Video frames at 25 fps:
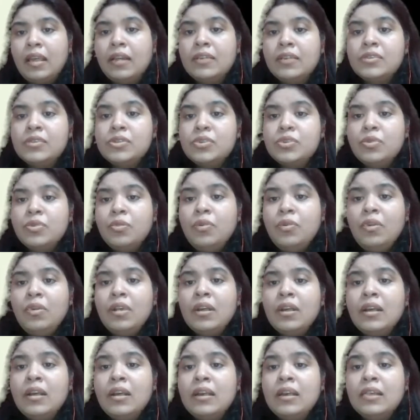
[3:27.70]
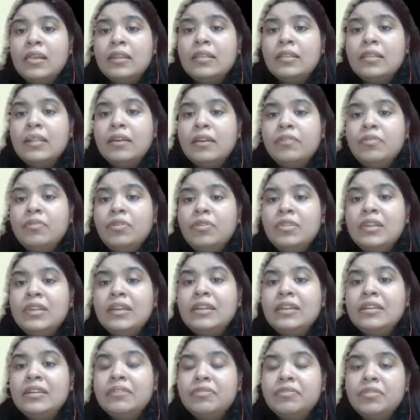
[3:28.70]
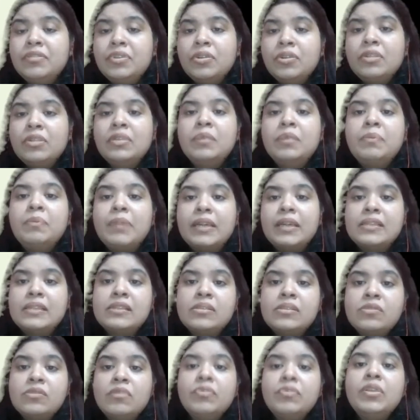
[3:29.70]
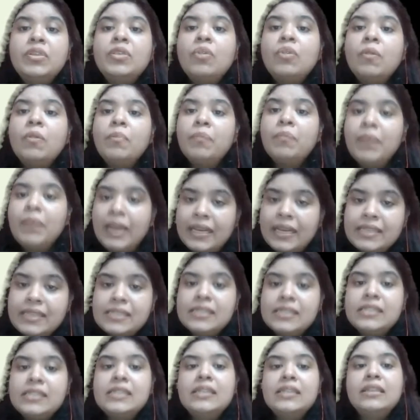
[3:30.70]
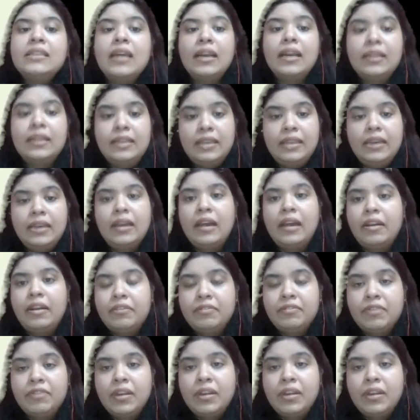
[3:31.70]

So, therefore, they differ on the basis of the complexity that they have.